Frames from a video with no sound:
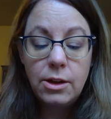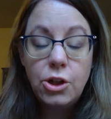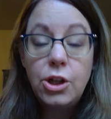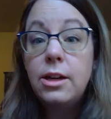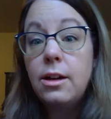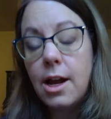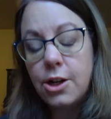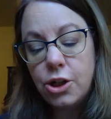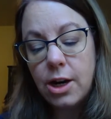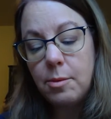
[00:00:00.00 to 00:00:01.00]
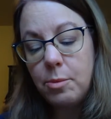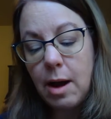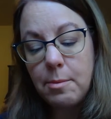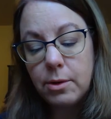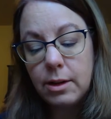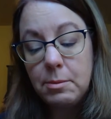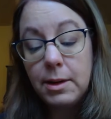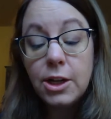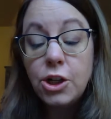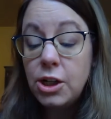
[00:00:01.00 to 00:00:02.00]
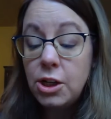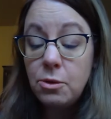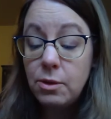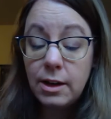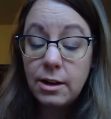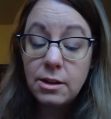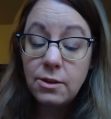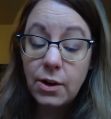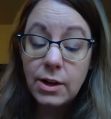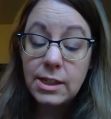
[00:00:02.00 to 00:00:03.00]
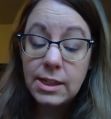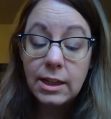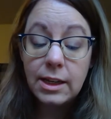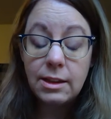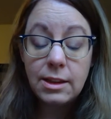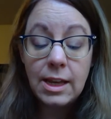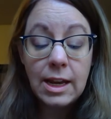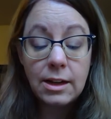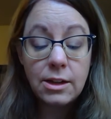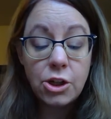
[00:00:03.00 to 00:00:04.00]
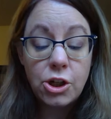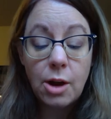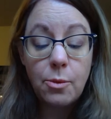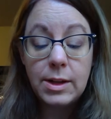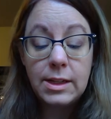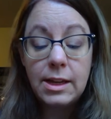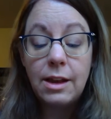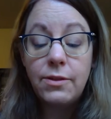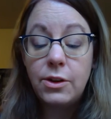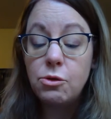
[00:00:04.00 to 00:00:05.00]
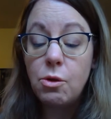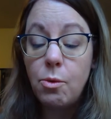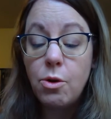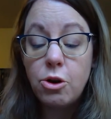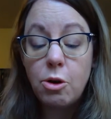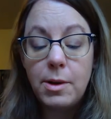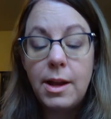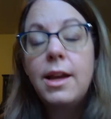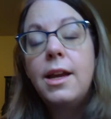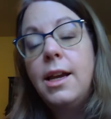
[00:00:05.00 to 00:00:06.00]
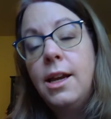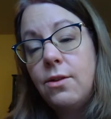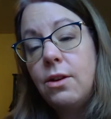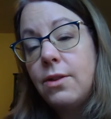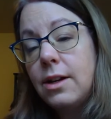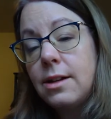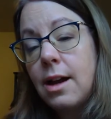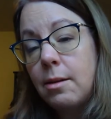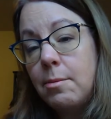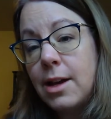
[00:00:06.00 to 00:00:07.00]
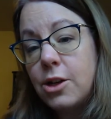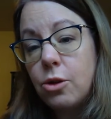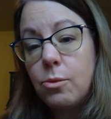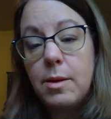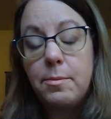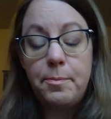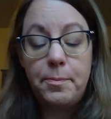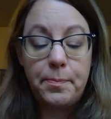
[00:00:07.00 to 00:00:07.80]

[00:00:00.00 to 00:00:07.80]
She did not shut it properly because she knew that it is a very silly thing to shut oneself into a wardrobe, even if it is not a magical one.